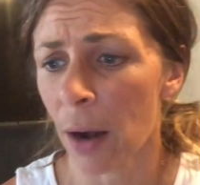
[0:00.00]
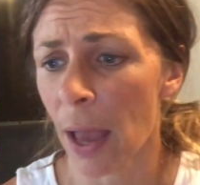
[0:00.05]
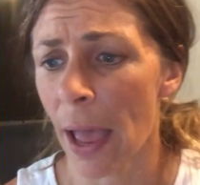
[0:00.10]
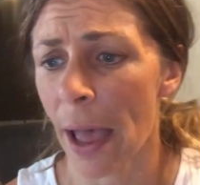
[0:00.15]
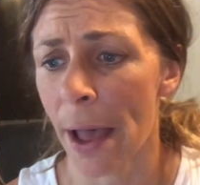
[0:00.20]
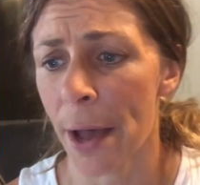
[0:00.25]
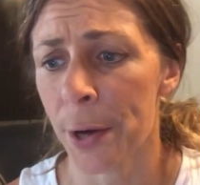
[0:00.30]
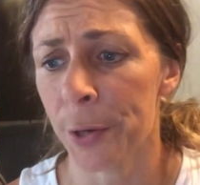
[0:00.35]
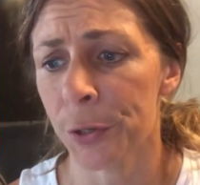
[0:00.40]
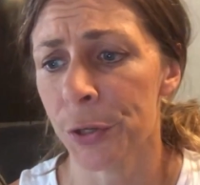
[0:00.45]

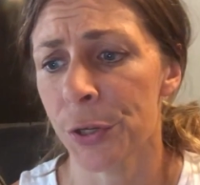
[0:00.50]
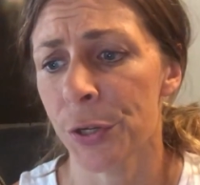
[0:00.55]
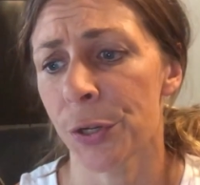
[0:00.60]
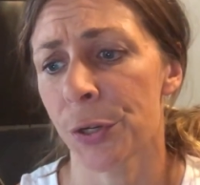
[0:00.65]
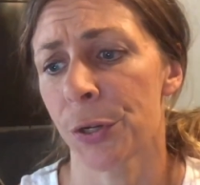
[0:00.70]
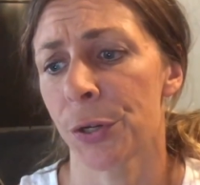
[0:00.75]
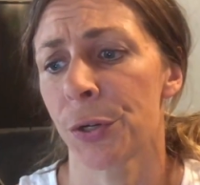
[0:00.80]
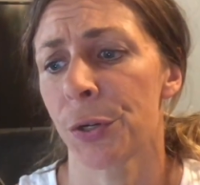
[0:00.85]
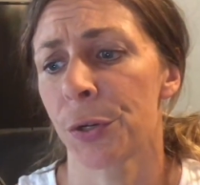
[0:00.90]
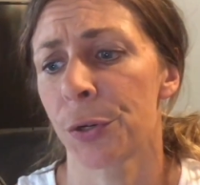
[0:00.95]
how
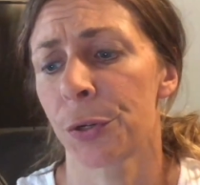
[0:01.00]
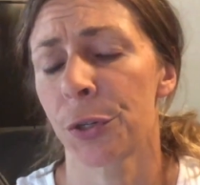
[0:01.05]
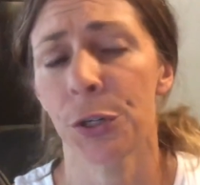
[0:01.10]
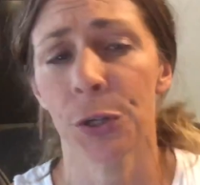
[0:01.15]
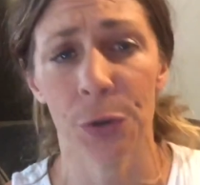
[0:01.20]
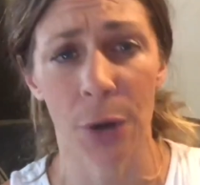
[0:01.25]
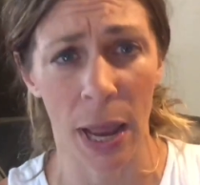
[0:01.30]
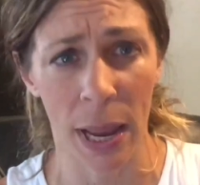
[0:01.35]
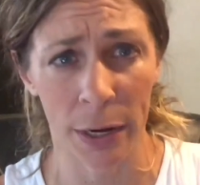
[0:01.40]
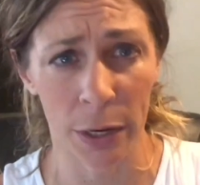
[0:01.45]
to
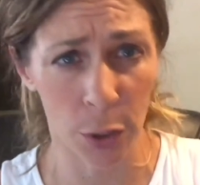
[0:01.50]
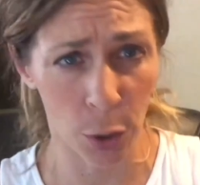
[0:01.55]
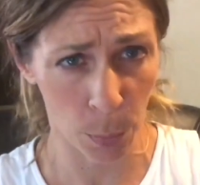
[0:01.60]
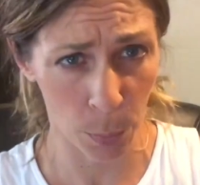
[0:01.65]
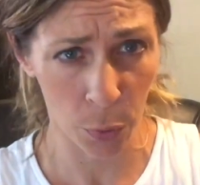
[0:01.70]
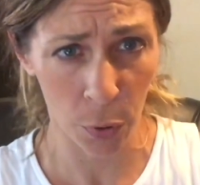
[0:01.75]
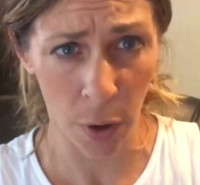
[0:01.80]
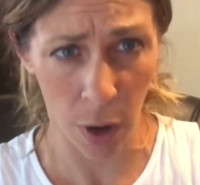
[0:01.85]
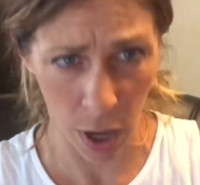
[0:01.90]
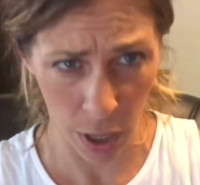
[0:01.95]
track your
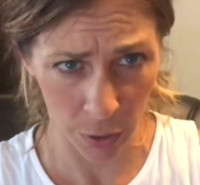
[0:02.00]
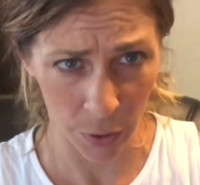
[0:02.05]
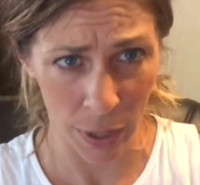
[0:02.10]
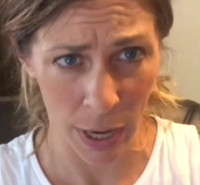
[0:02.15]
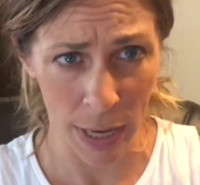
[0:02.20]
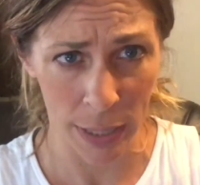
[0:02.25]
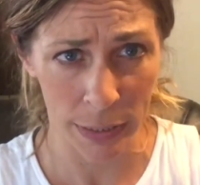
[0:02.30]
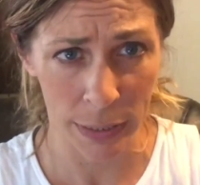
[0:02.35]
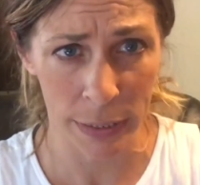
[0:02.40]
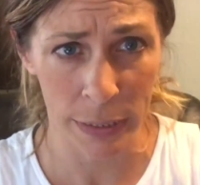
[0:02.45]

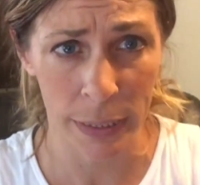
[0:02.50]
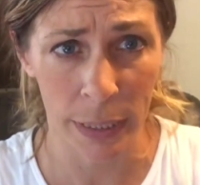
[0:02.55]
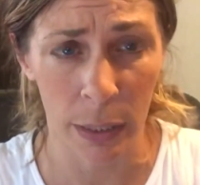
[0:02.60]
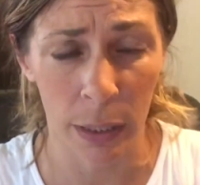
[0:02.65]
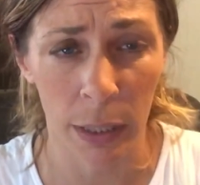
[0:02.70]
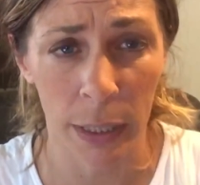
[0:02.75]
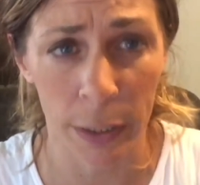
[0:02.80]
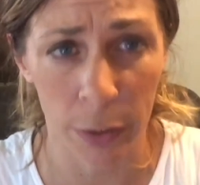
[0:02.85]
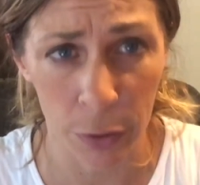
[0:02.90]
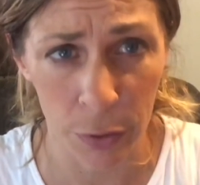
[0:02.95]
progress
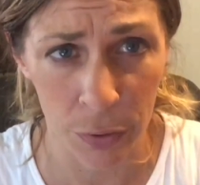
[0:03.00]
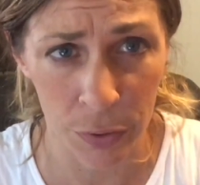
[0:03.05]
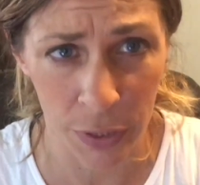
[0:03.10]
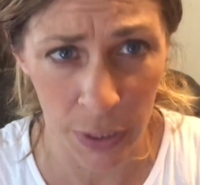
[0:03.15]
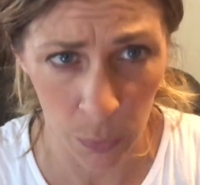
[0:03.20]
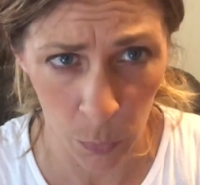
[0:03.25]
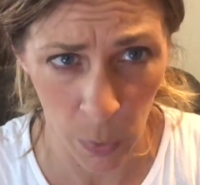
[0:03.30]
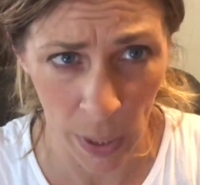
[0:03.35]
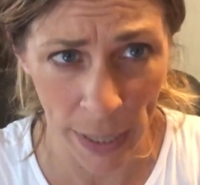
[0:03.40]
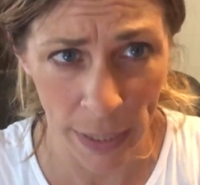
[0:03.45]
in
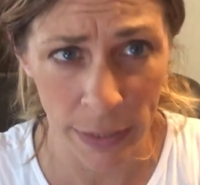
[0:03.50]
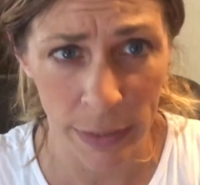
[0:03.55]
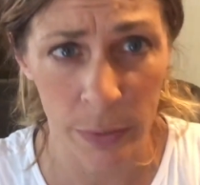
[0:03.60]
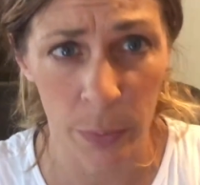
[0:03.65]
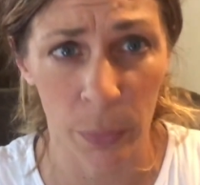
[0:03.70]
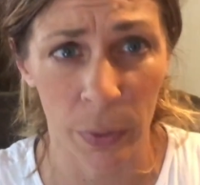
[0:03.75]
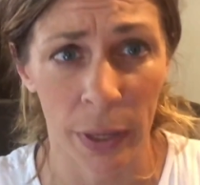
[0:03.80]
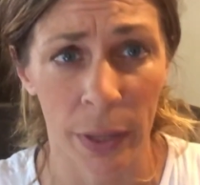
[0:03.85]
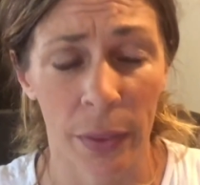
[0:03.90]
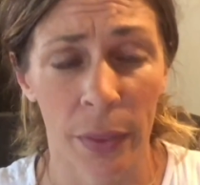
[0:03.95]
losing weight
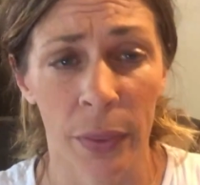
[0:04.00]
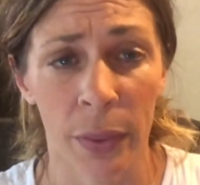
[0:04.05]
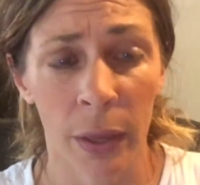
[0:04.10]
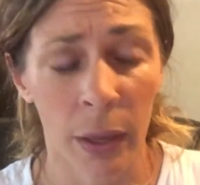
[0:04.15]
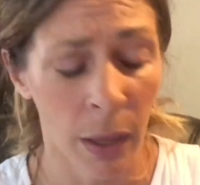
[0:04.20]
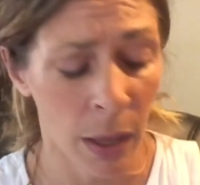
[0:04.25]
with